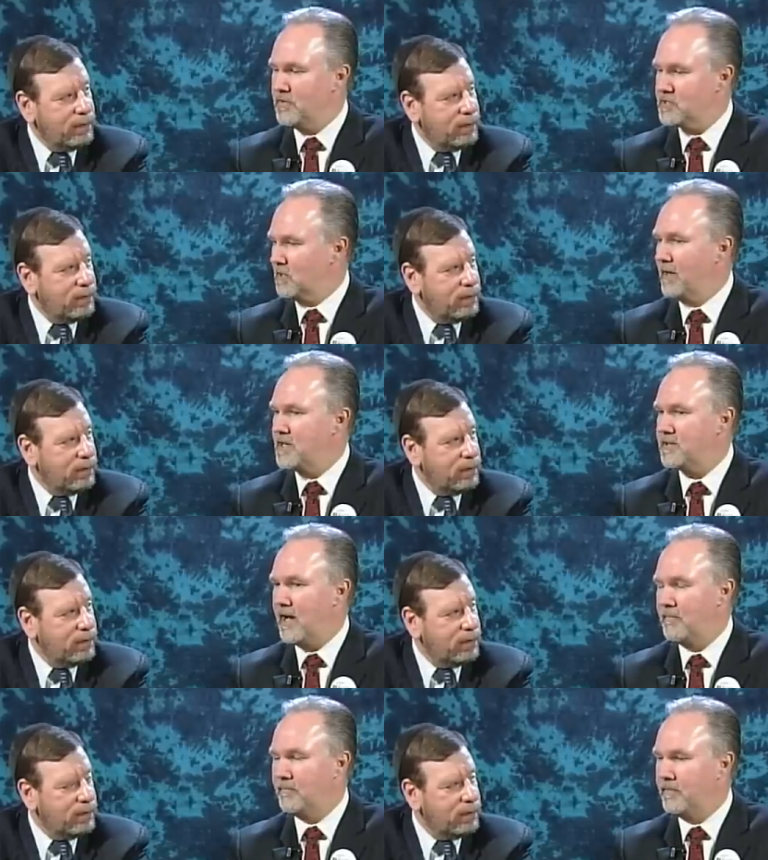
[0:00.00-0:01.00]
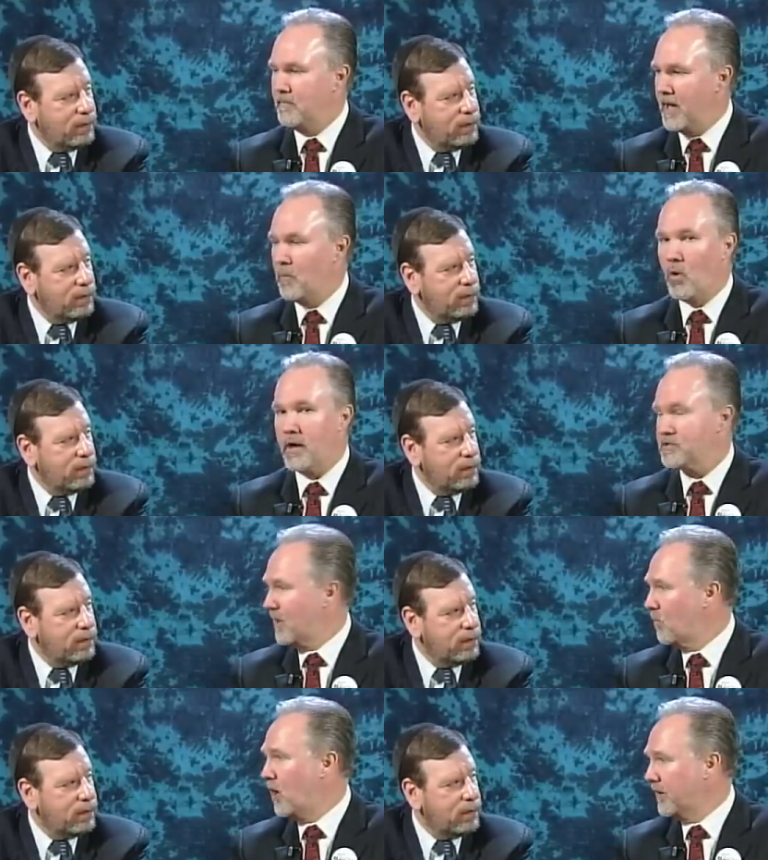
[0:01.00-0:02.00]
Speaker 1: this the last time, the man walks
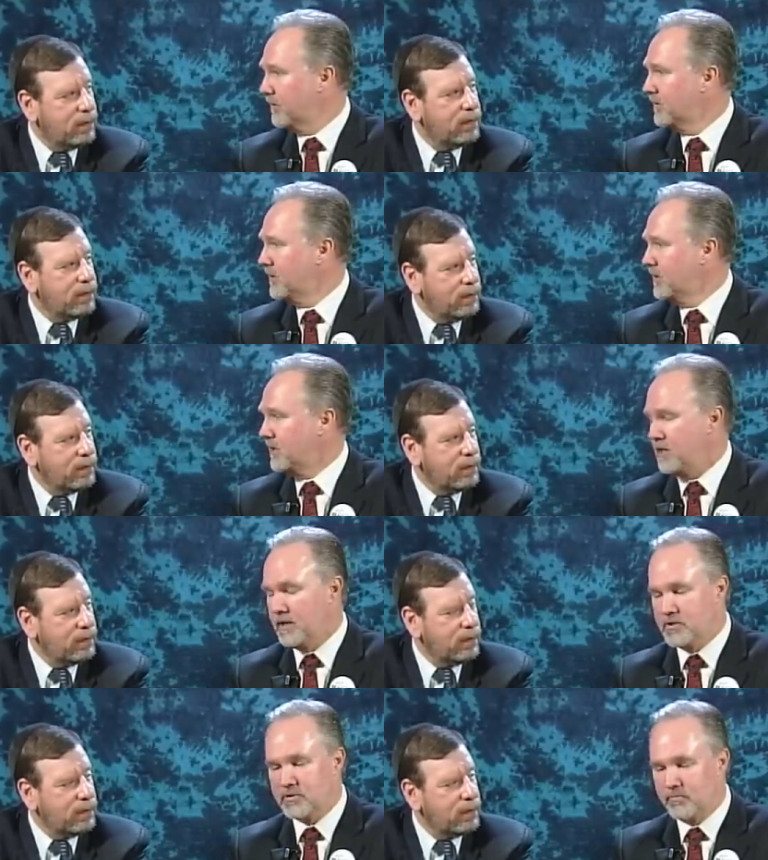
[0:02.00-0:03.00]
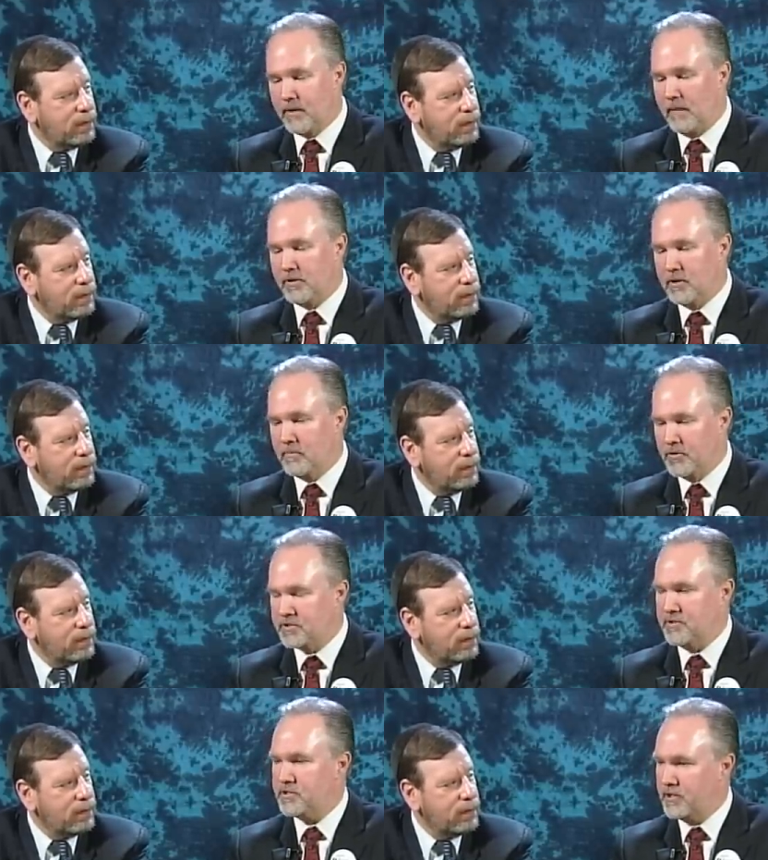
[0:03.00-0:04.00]
on water. He is probably the
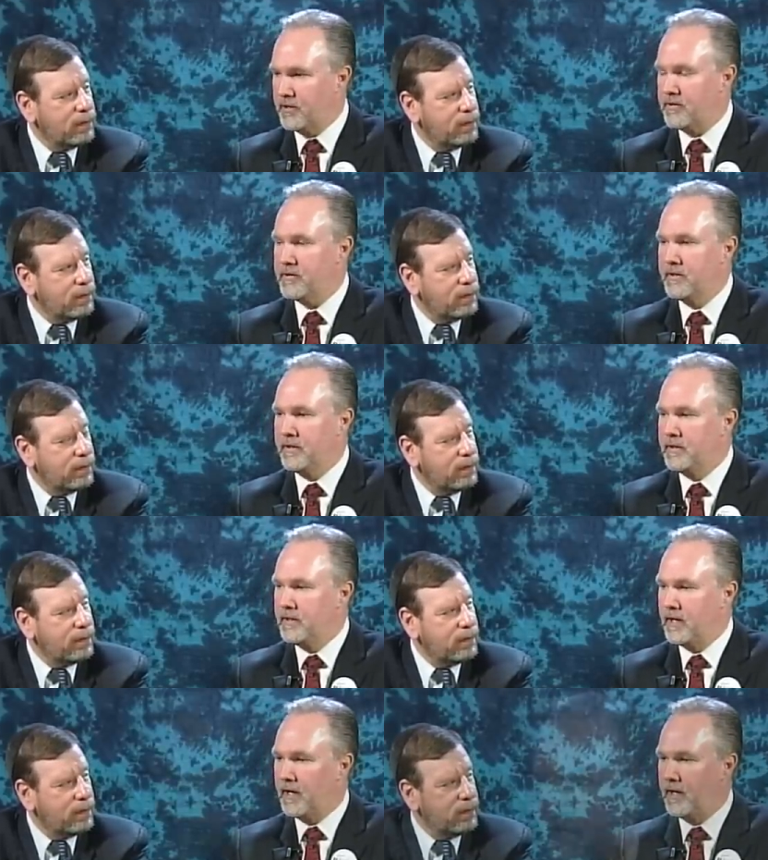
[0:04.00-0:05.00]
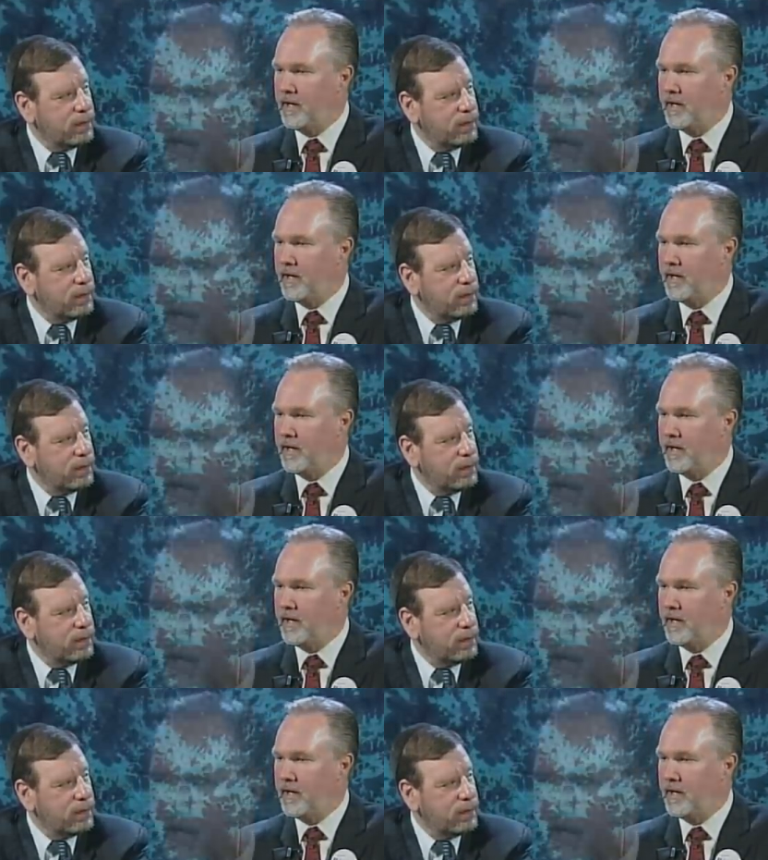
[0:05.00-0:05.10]
most sincere, uh,